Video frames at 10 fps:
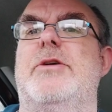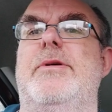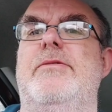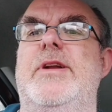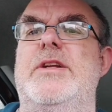know
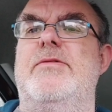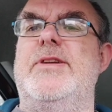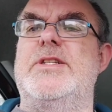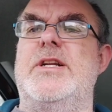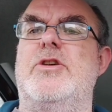it really
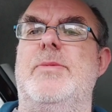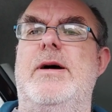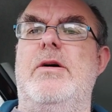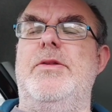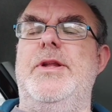originally come
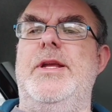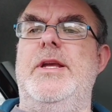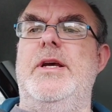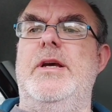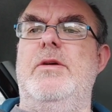out on
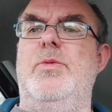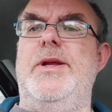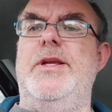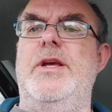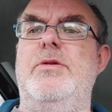the uh,
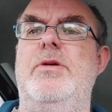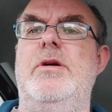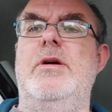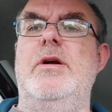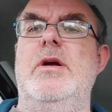Wii U.
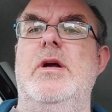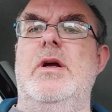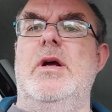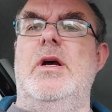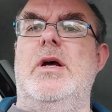
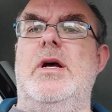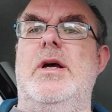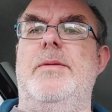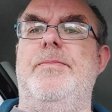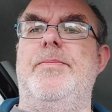
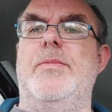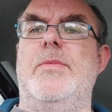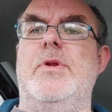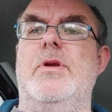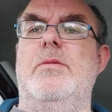Um,
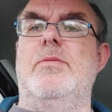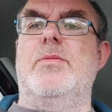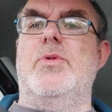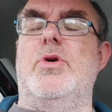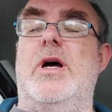
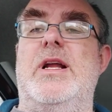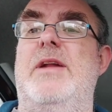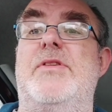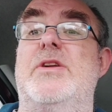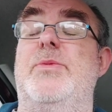well, I
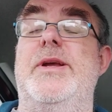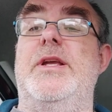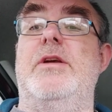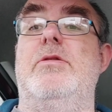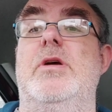never had a
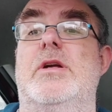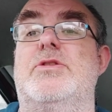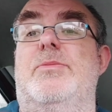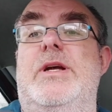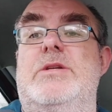Wii U. That
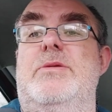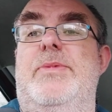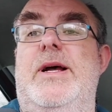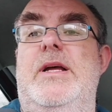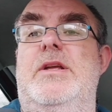sort of passed me
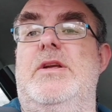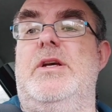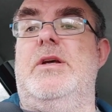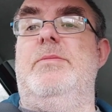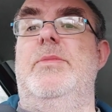by.
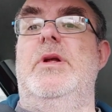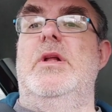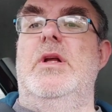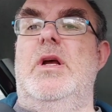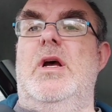Um,
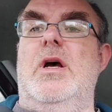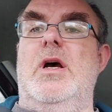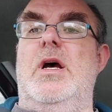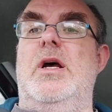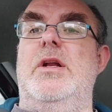
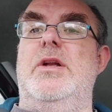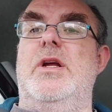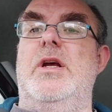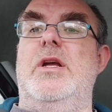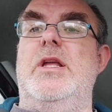and
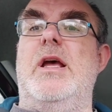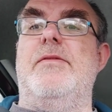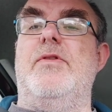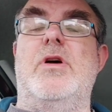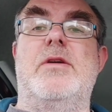uh, yeah,
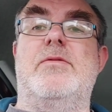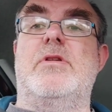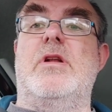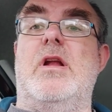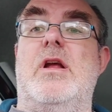I, I,
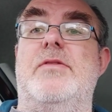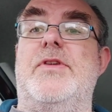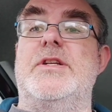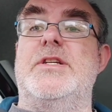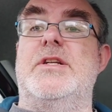I
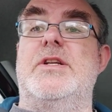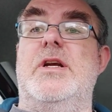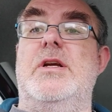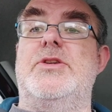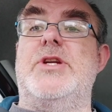fancied
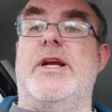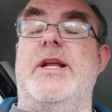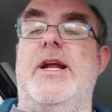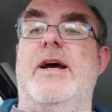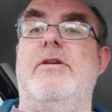uh,
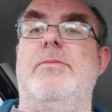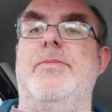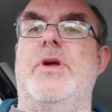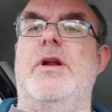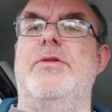checking it out.
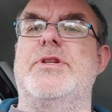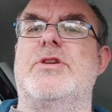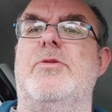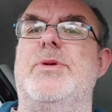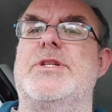I know there's
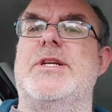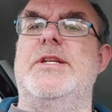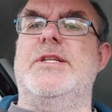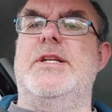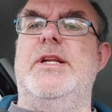a couple of
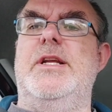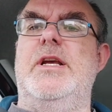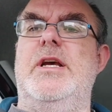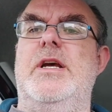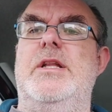scenes in
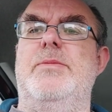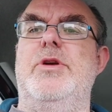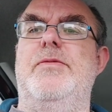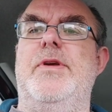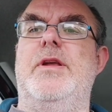the uh, in the
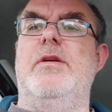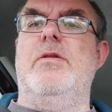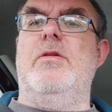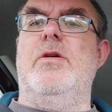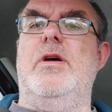movie
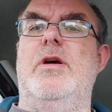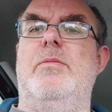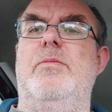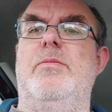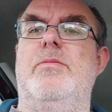
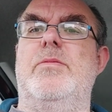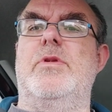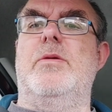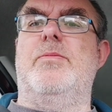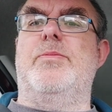um,
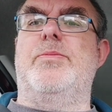that,